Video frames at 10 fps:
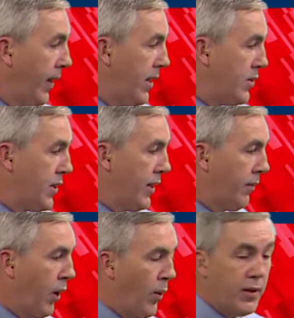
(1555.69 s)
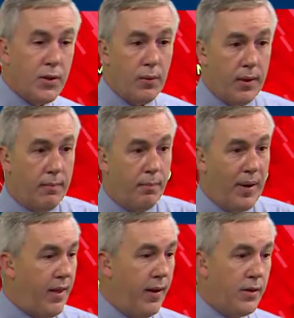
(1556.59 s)
is going to
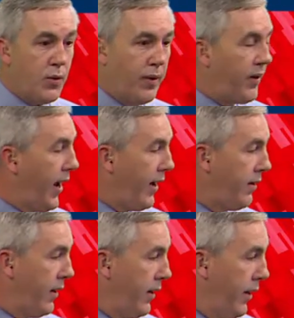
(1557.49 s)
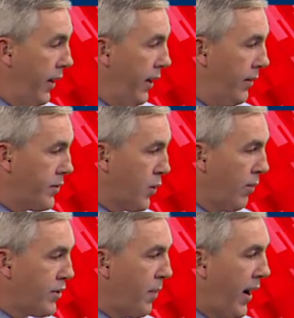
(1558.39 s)
be there. So we've got
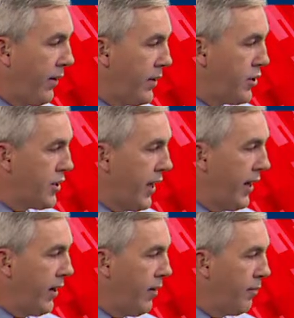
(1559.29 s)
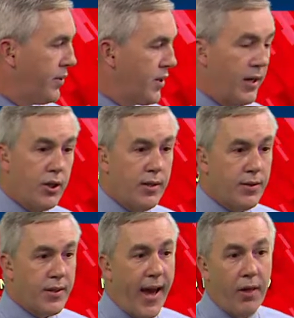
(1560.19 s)
storm spotter that's just getting a position
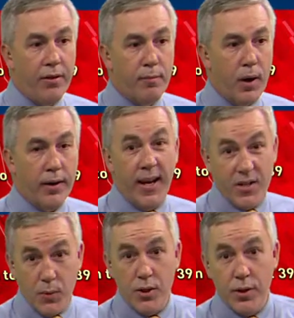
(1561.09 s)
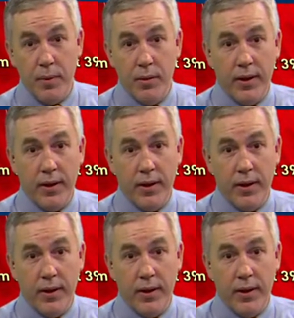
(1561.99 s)
south of Marquay, so we should be able to